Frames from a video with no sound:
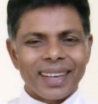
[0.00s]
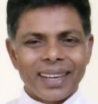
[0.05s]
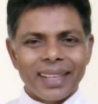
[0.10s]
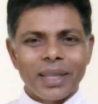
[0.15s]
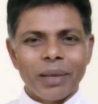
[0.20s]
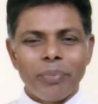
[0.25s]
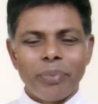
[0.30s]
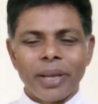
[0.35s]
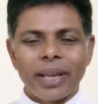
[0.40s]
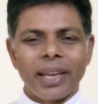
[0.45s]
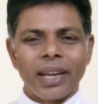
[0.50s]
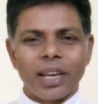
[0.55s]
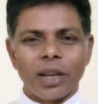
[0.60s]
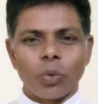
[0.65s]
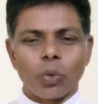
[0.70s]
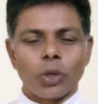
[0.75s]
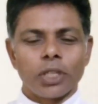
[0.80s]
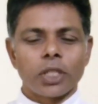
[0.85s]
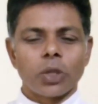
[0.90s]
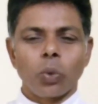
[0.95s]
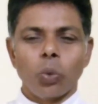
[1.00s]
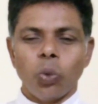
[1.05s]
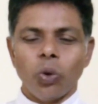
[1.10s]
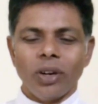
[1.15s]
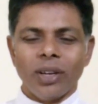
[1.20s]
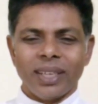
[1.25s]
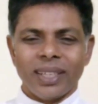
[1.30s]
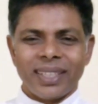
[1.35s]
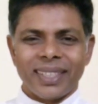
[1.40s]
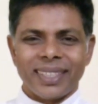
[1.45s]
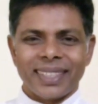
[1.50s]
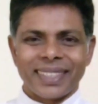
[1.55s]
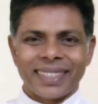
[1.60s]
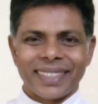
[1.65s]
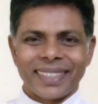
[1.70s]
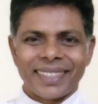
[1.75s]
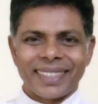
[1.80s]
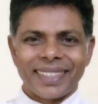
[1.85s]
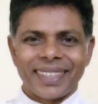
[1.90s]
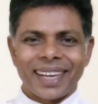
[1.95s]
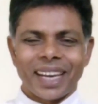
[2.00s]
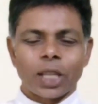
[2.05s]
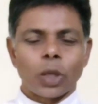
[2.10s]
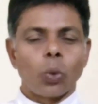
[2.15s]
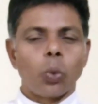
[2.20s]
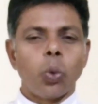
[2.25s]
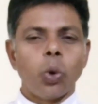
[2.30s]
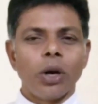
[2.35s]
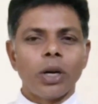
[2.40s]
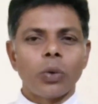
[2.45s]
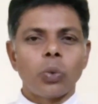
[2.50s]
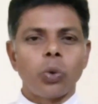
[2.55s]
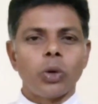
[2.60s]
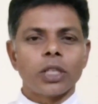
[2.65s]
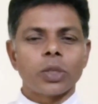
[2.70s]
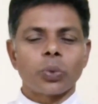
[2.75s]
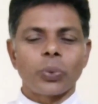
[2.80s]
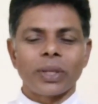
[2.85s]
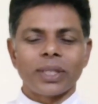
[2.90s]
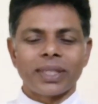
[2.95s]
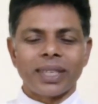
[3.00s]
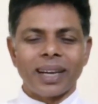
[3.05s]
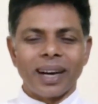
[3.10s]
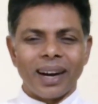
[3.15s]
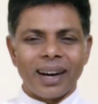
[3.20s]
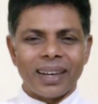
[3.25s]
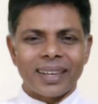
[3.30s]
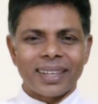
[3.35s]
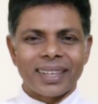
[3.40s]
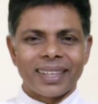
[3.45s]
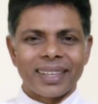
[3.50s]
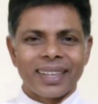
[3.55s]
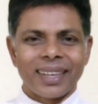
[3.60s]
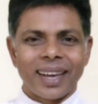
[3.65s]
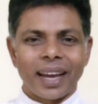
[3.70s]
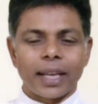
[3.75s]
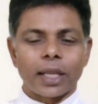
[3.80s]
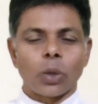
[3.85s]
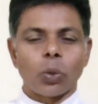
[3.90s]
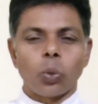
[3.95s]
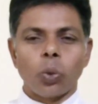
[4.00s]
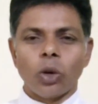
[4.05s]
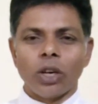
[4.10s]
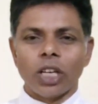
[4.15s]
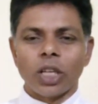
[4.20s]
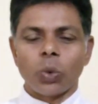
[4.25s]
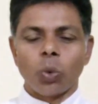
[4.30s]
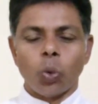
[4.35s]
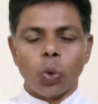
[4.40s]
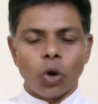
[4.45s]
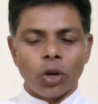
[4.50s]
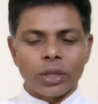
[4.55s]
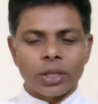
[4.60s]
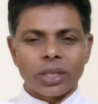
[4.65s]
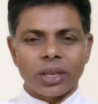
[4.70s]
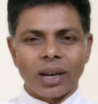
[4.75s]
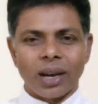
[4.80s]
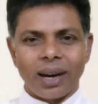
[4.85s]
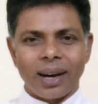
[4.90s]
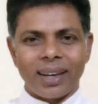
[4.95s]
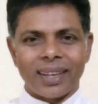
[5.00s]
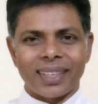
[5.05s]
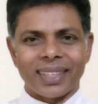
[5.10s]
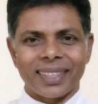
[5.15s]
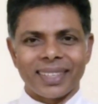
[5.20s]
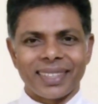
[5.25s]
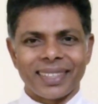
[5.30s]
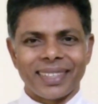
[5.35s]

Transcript: In the beginning was the Word, and the Word was with God, and the Word was God.